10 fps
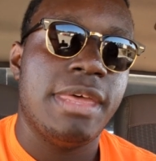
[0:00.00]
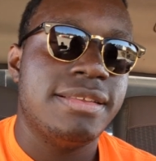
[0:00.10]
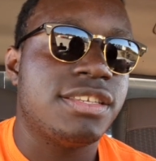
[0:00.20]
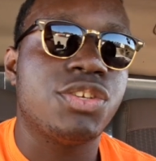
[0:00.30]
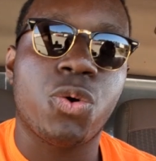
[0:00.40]

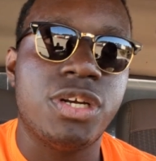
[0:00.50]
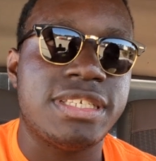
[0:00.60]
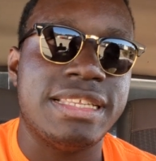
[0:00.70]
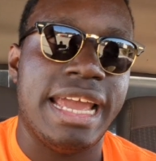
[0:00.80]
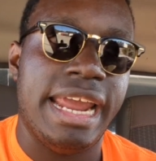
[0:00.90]
It's the
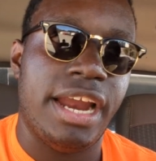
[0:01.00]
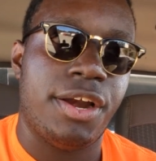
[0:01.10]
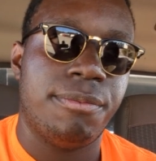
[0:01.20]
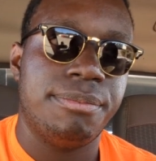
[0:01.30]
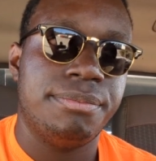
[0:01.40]
tortoise and the
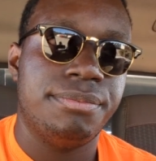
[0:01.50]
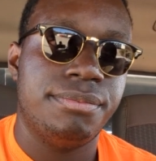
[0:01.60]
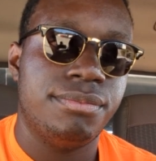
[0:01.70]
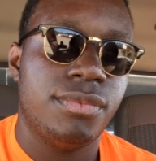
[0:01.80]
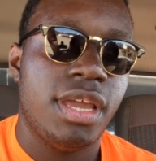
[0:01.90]
hare.
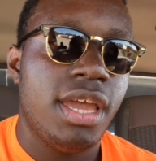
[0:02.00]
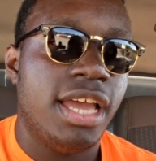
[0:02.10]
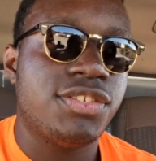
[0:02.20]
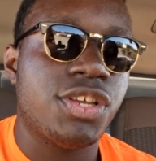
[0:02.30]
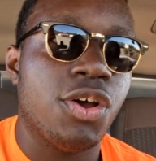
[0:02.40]

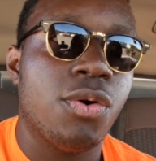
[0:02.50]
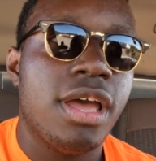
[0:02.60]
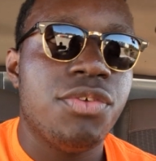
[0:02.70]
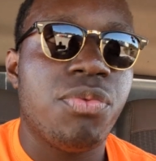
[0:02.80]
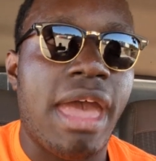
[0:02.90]
And so
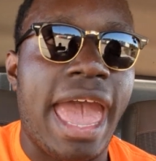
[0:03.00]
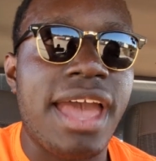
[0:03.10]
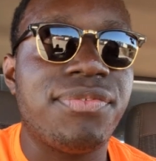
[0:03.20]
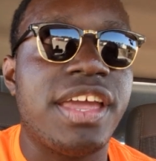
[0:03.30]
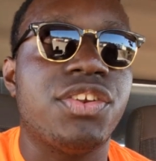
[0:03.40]

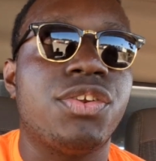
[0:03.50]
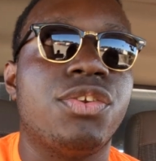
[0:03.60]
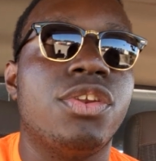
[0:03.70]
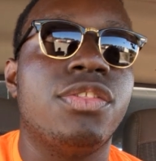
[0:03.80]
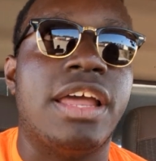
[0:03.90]
have that
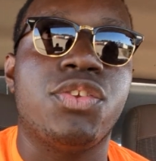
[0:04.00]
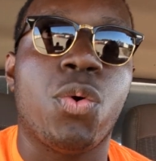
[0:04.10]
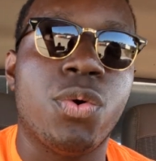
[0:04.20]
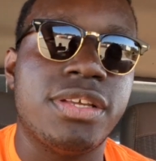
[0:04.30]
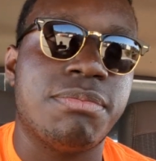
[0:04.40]
that
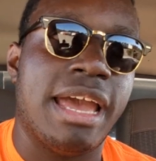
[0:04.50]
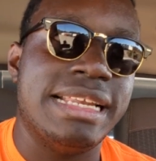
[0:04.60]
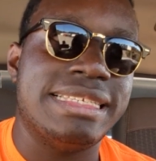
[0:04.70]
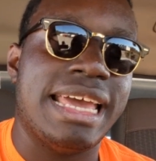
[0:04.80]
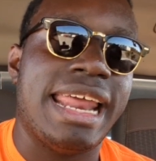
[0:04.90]
tortoise
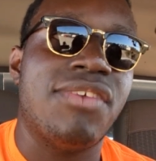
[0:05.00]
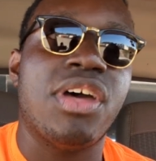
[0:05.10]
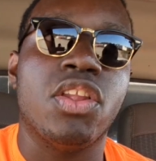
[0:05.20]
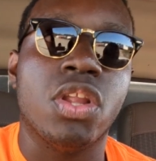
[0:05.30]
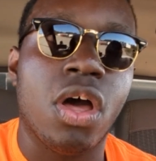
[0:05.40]
mindset, have
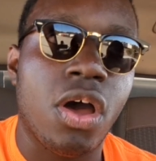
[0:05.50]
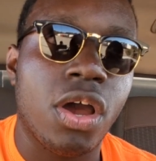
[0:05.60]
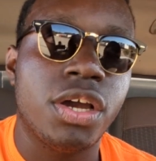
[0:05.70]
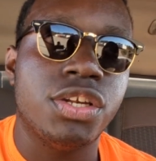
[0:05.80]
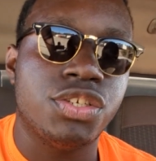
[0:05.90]
that
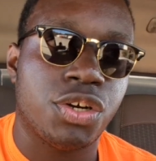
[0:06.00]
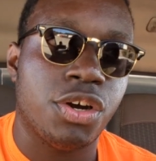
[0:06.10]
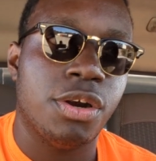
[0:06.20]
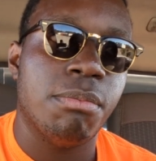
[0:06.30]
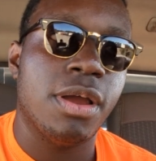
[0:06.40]

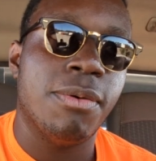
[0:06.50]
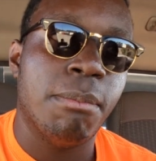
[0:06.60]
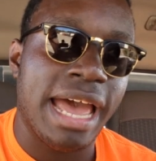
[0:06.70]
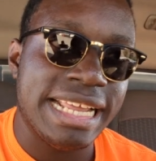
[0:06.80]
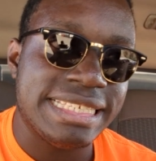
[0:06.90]
long-term
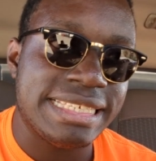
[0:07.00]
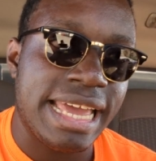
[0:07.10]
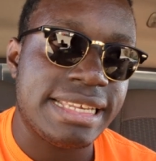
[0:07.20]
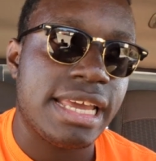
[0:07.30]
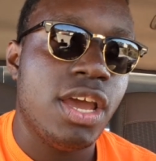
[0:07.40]

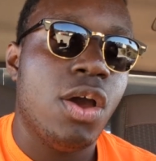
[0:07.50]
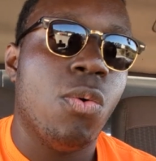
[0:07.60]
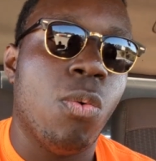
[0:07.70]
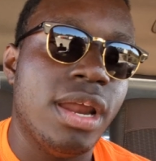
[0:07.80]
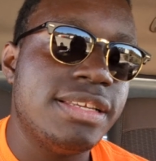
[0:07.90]
mindset.
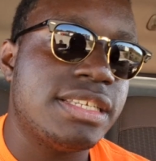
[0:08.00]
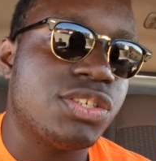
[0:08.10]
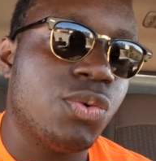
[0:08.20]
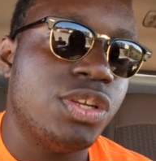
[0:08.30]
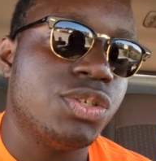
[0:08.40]
What is
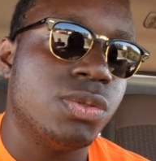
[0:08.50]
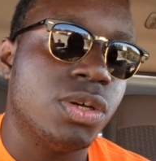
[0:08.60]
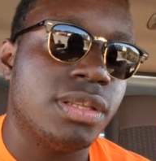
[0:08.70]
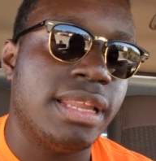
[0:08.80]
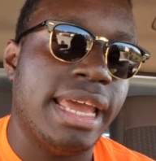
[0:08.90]
this going to
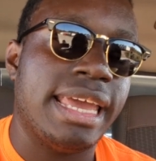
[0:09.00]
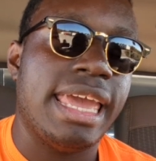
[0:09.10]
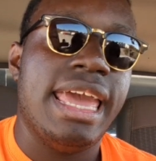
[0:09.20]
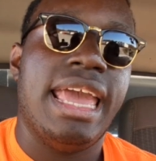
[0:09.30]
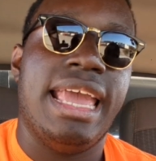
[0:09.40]
look like
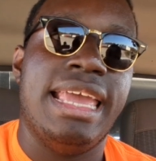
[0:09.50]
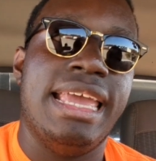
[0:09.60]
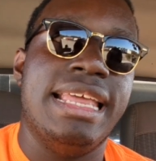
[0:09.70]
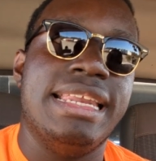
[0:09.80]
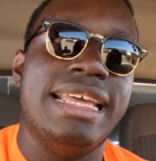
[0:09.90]

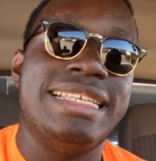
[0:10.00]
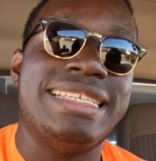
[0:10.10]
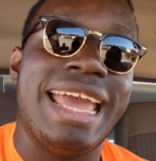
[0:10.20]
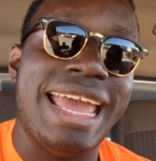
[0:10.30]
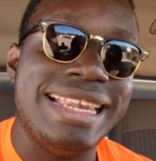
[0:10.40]
in
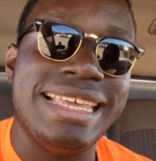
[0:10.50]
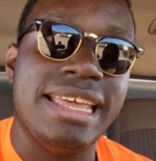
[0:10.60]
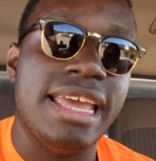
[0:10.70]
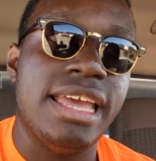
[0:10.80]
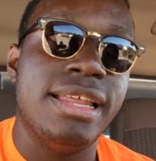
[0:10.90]

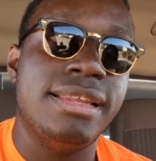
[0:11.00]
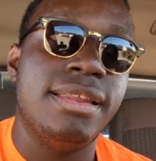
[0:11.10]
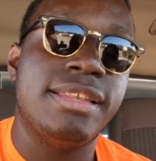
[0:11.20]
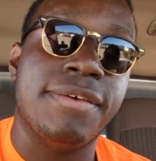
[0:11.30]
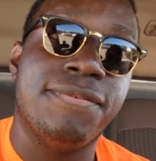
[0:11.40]

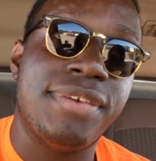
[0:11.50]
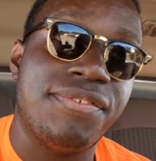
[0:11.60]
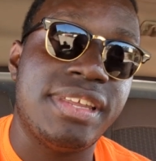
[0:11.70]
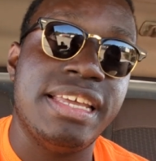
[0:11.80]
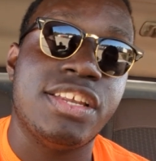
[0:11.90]
10 to
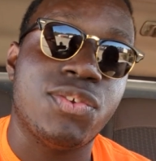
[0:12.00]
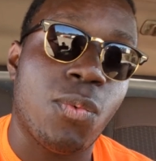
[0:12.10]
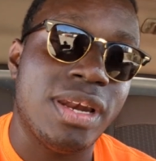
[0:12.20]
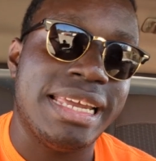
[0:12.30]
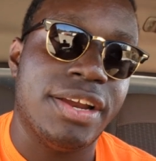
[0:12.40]
15 to
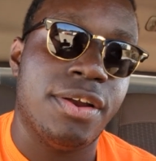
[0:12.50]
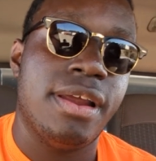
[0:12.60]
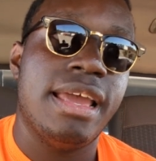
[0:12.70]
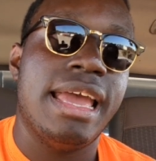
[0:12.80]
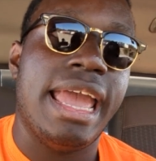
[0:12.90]
20 year
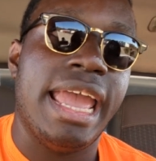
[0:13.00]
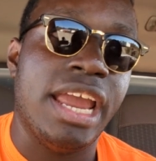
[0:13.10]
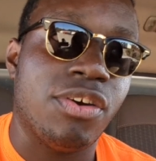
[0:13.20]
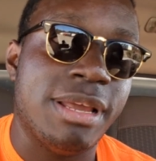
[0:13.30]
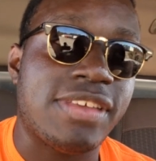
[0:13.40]

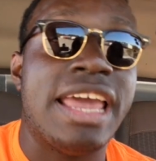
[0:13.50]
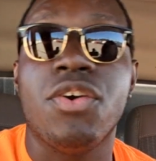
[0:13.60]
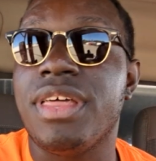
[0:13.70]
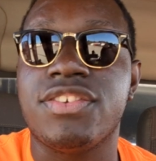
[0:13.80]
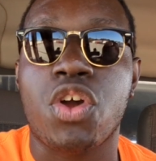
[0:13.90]
increments? I
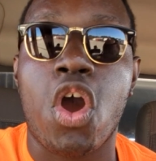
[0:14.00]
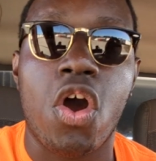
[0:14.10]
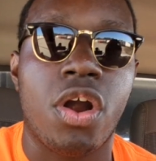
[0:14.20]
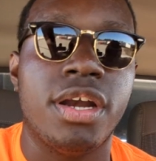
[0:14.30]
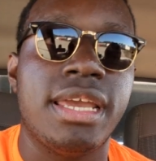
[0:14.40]
know that is
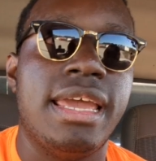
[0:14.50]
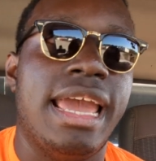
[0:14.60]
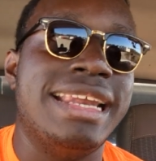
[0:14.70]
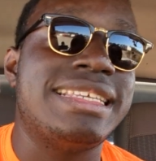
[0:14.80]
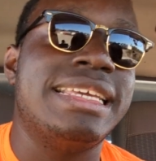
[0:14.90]
hard
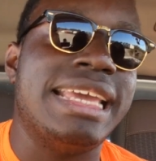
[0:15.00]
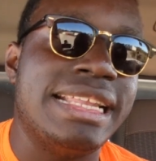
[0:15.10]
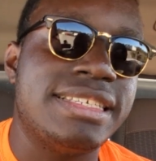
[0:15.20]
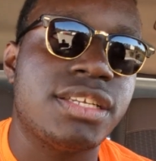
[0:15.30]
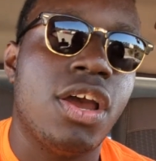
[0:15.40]
and it's
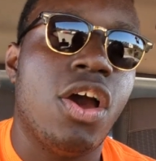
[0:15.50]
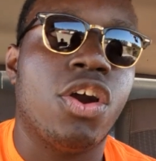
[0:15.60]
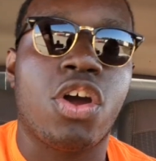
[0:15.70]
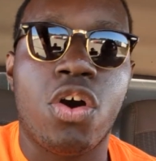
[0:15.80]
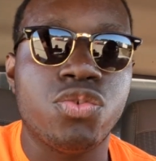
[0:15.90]
against
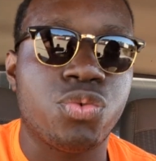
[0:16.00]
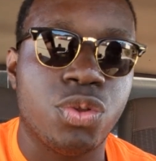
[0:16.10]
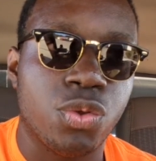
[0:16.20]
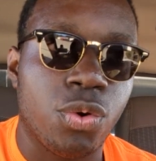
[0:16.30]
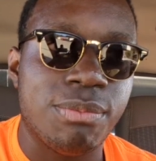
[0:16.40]
our
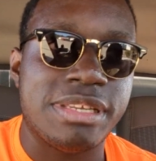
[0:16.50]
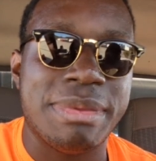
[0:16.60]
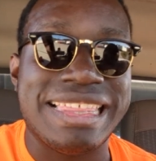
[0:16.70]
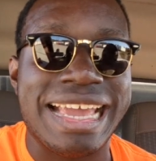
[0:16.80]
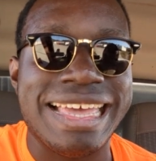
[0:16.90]
cultural norms to
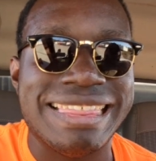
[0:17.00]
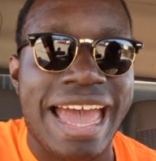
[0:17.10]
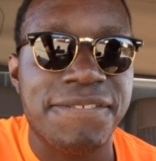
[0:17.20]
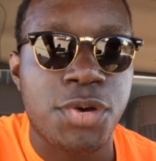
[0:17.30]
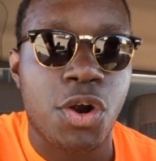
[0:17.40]
be thinking
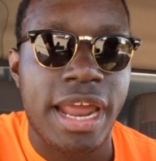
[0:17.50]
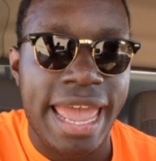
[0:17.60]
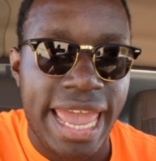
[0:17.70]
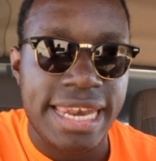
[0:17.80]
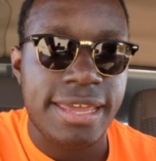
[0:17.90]
that far
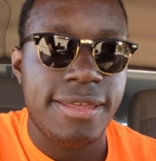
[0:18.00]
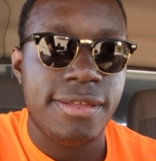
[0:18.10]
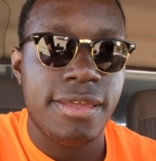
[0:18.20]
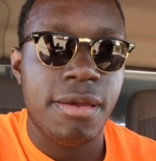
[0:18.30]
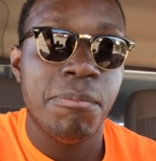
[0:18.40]
ahead.
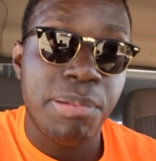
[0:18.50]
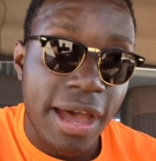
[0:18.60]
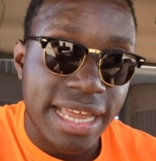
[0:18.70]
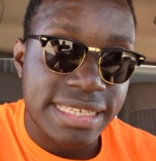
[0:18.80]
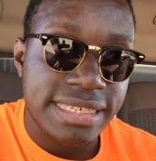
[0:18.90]

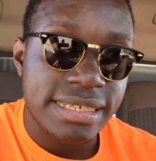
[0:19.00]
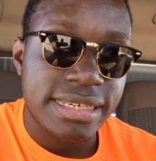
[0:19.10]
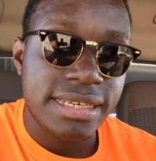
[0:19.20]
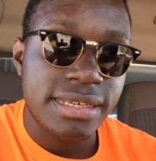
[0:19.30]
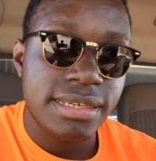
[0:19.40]
But
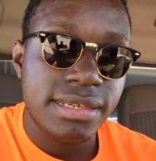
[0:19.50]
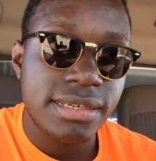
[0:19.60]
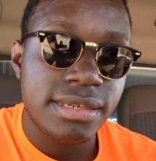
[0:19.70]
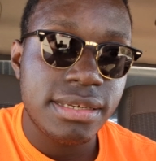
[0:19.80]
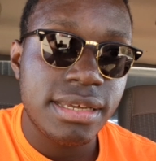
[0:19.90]

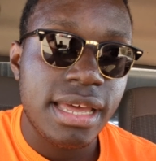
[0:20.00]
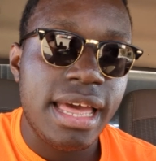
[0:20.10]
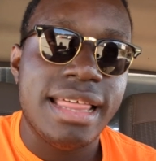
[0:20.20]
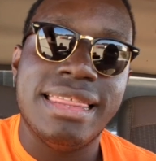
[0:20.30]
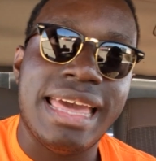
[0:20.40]

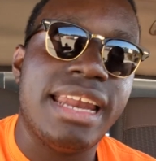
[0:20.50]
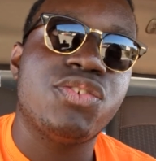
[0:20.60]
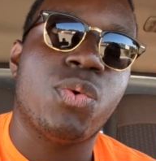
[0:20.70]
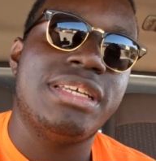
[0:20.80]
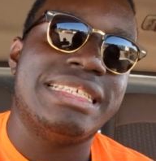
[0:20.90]
that
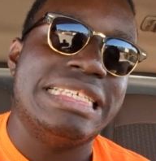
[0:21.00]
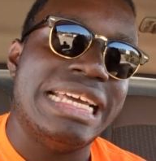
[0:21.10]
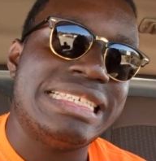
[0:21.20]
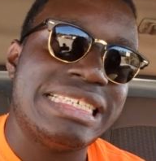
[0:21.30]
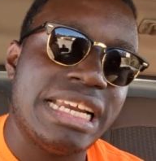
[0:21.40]
is what is
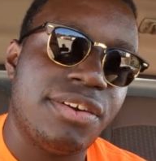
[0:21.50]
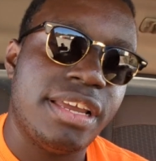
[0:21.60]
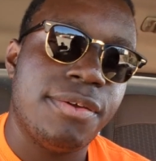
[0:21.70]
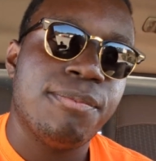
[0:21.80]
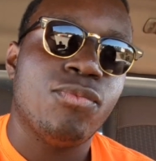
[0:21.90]

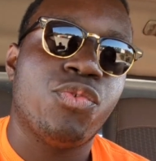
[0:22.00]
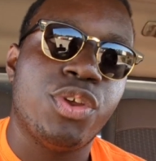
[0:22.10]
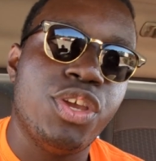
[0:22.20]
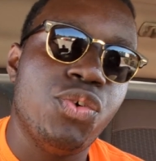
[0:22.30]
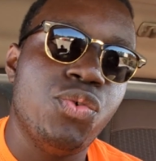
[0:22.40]
necessary for
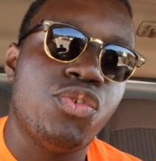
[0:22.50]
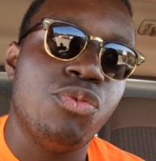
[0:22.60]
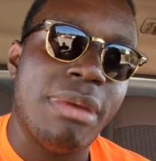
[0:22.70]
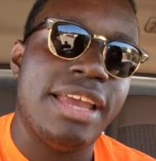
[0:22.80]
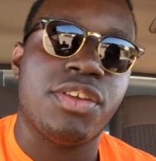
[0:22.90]
you
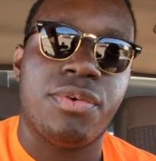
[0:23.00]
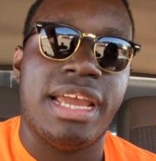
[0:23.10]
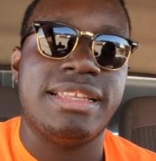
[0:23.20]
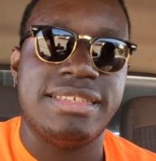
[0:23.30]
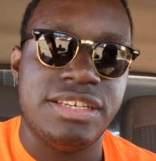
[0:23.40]
to make the
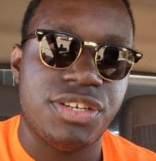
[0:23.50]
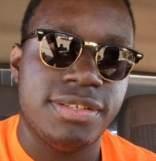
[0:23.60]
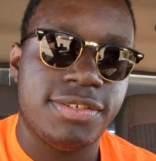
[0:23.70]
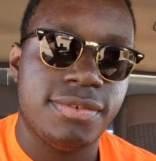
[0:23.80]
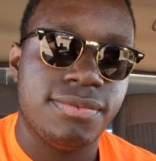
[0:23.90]
correct
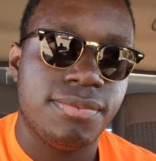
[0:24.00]
decisions.